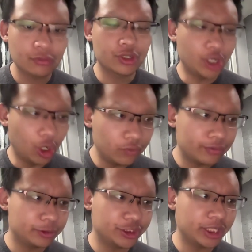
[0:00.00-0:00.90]
the
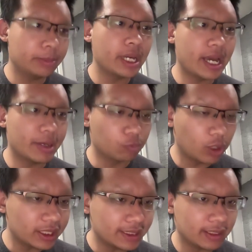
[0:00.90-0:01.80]
COVID regime and
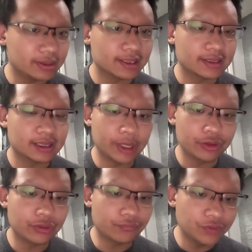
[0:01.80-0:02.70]
what it tells us
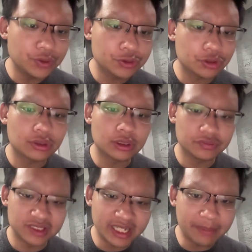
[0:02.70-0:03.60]
about the future
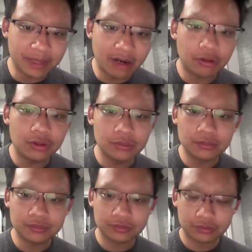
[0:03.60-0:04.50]
of state power,
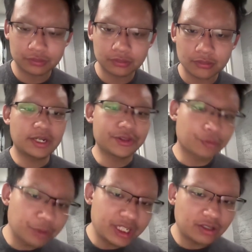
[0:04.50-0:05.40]
and the
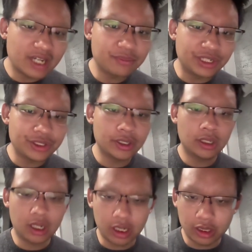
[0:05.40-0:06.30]
realignment
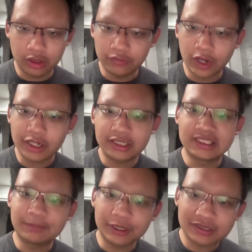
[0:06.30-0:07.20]
of
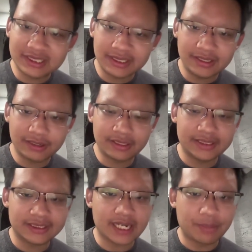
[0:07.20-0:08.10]
conspiracy
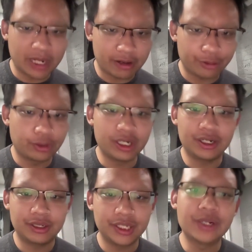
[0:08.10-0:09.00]
theories and
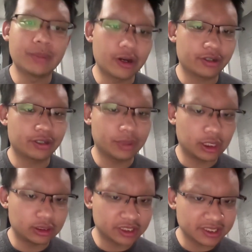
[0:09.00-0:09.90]
paranoia in American
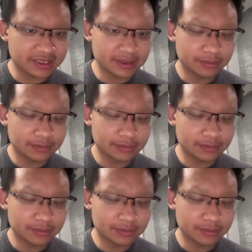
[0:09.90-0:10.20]
politics.